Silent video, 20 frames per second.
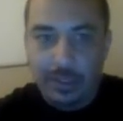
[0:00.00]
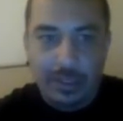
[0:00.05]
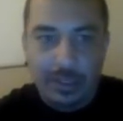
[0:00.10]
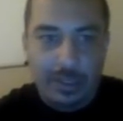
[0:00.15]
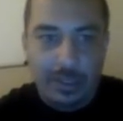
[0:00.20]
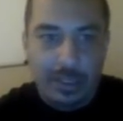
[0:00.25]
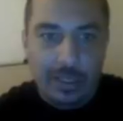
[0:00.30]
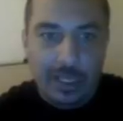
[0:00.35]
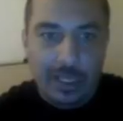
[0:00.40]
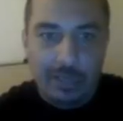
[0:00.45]

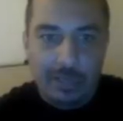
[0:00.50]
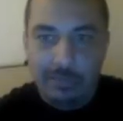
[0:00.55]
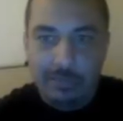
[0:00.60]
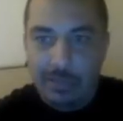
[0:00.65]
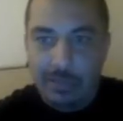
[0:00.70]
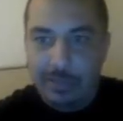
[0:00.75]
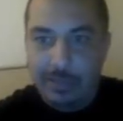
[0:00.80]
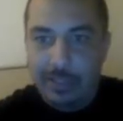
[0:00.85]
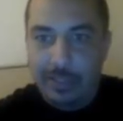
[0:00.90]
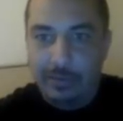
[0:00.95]

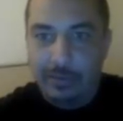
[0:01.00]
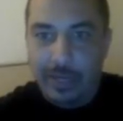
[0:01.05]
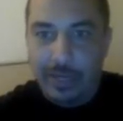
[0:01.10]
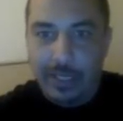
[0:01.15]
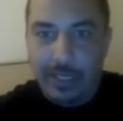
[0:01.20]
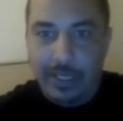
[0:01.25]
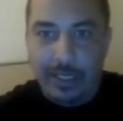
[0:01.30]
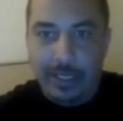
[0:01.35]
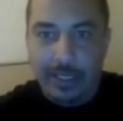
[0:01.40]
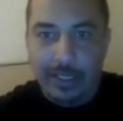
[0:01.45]
I'm in the way
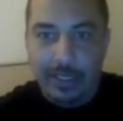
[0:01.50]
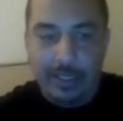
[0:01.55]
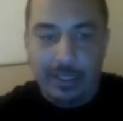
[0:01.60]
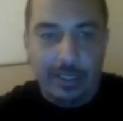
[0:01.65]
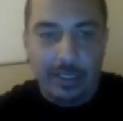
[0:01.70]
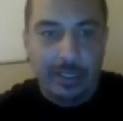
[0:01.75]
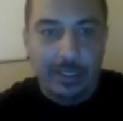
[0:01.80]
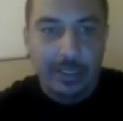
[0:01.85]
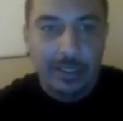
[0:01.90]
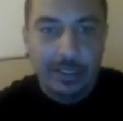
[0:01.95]
again, ain't I?